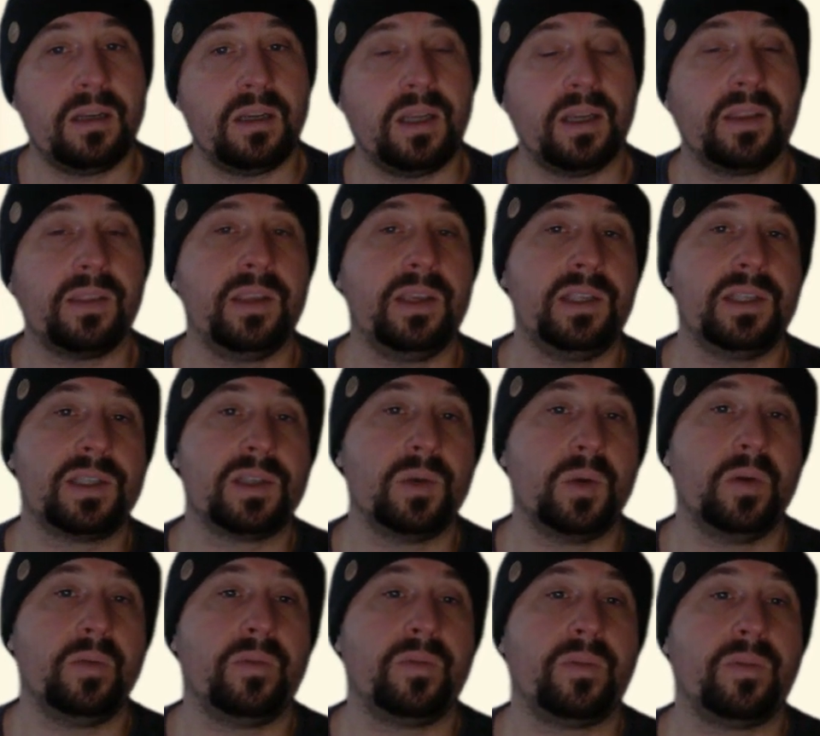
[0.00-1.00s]
like these
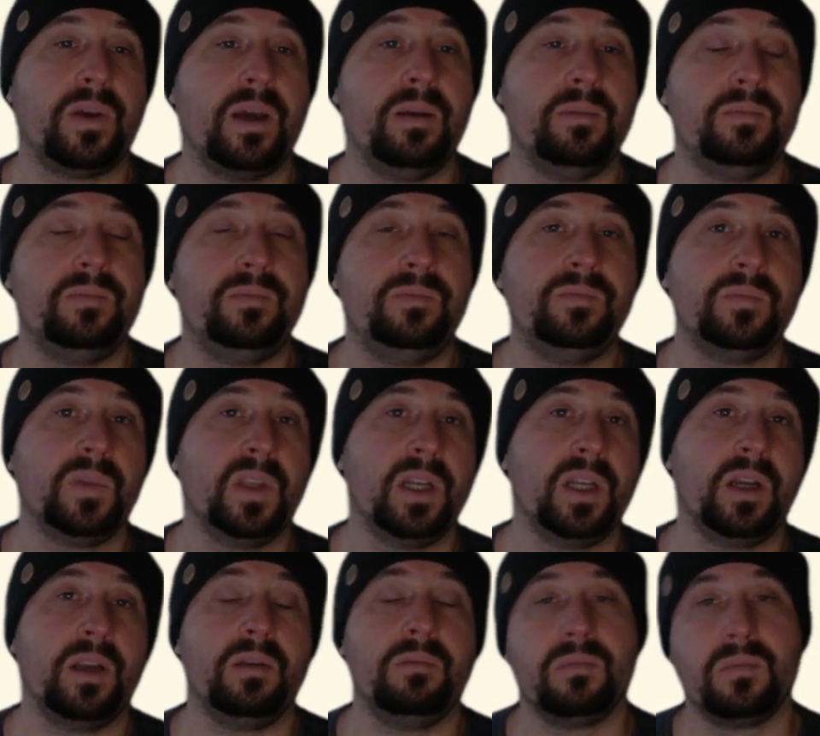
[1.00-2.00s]
sort
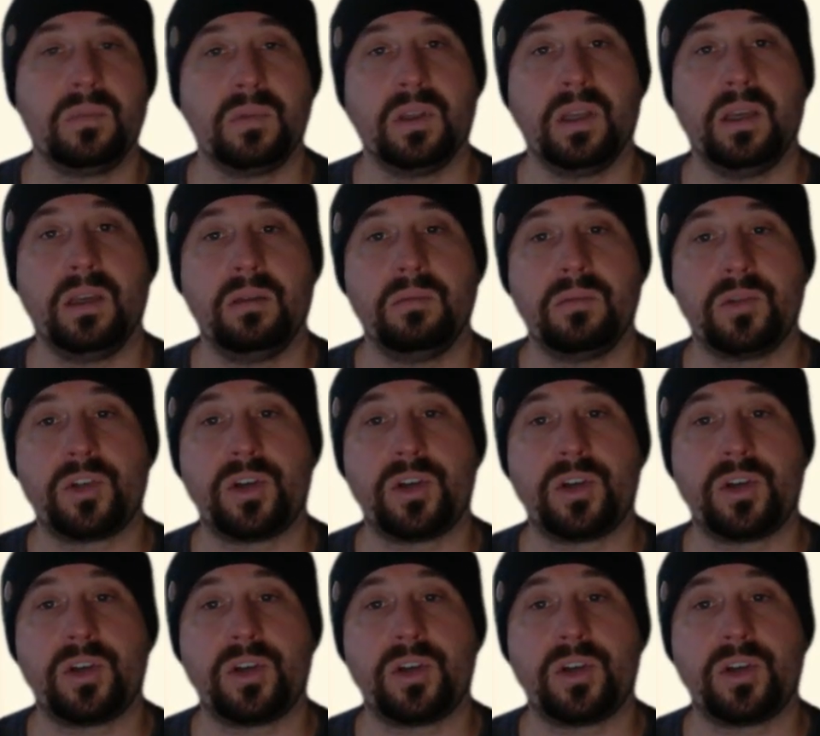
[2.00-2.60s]
of,